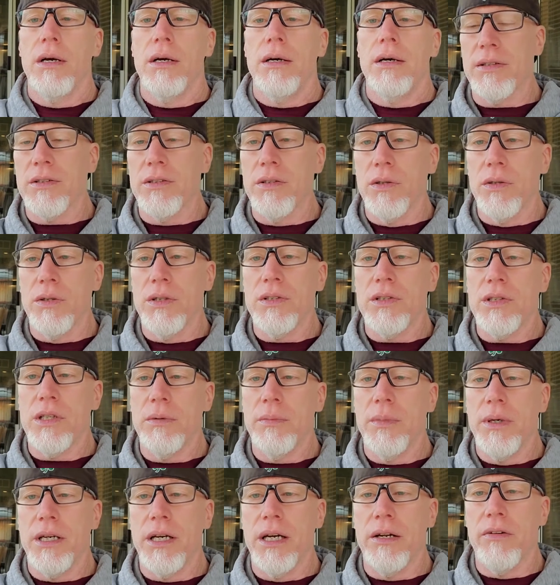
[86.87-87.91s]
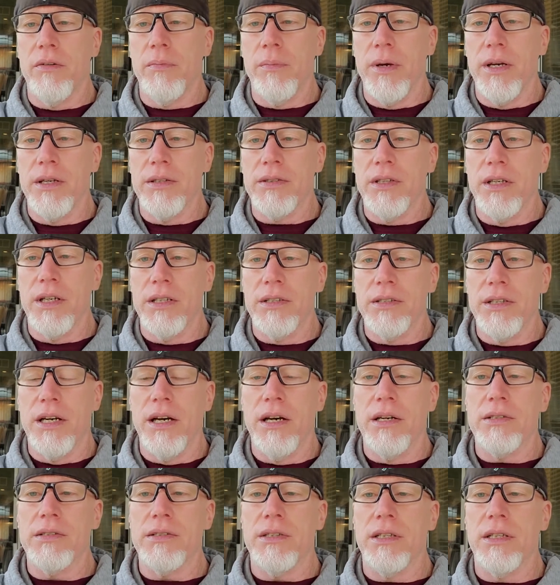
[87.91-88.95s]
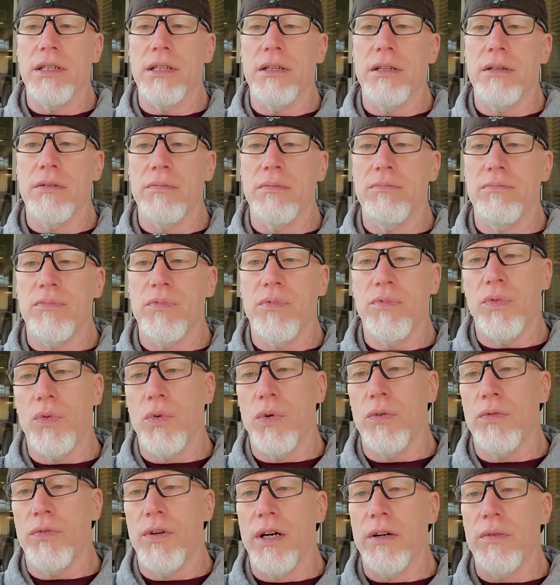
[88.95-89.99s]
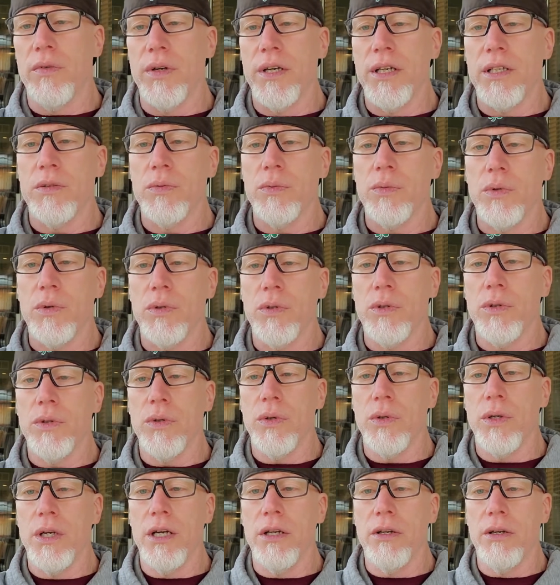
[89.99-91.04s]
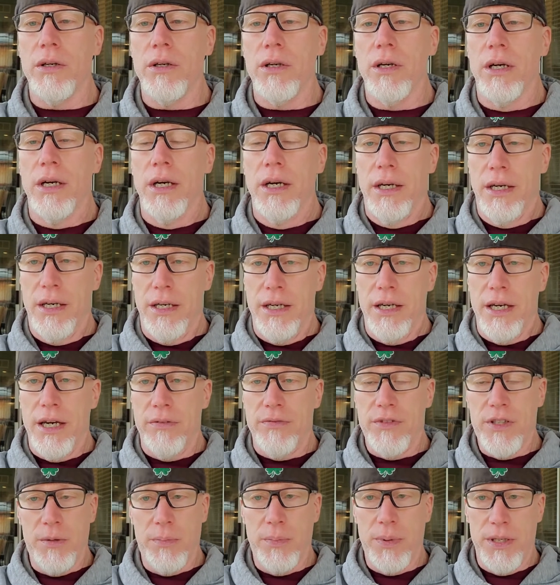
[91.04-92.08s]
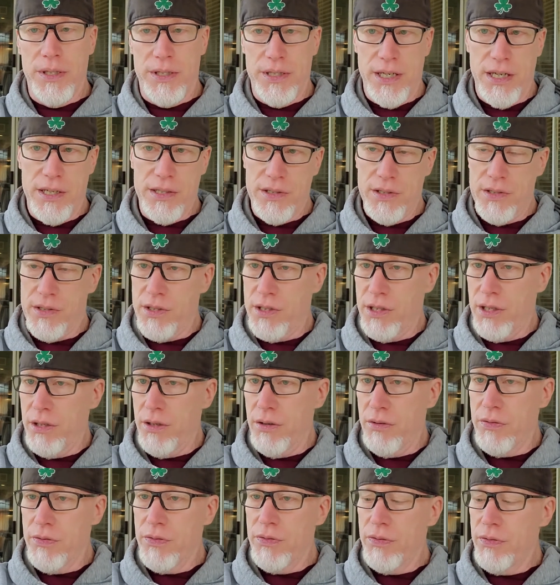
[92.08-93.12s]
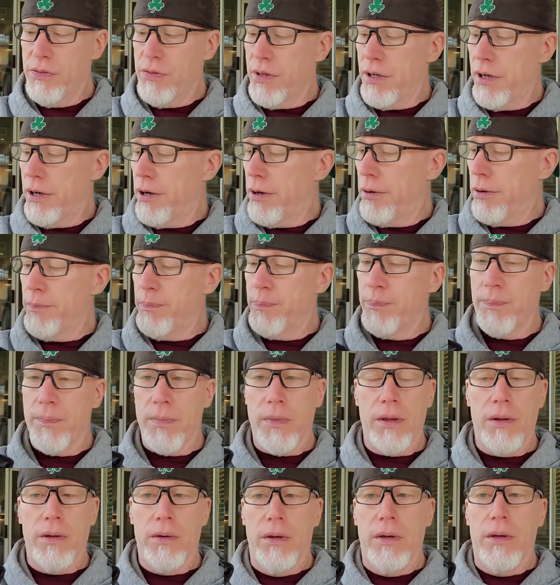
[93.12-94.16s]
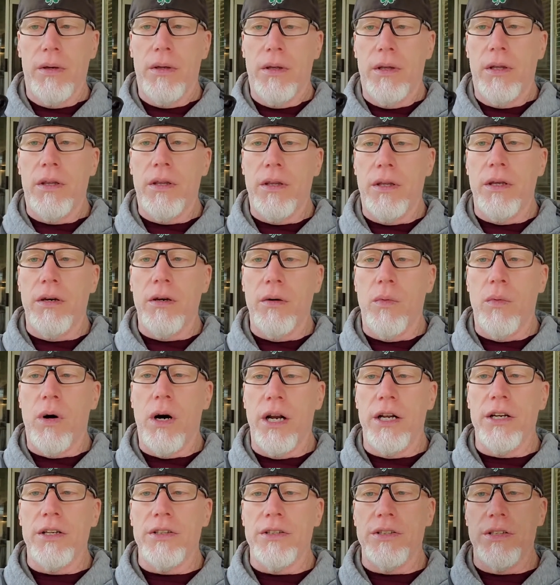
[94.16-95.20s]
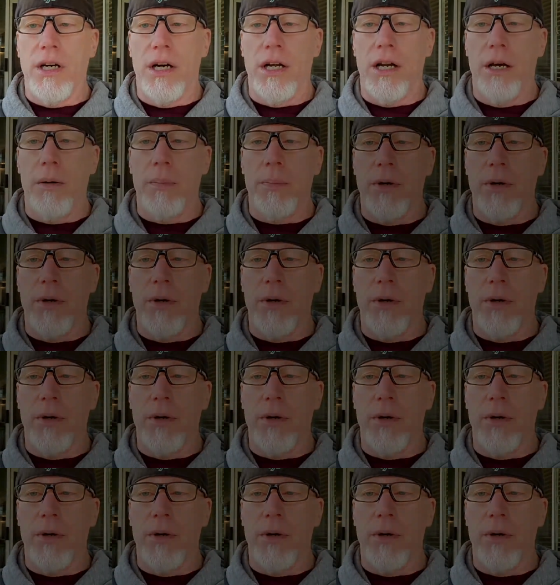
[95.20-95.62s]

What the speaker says: So this is going to be kind of a baseline test, and in 4 or 5 weeks we'll do another FTP test to see if the wattage has gone up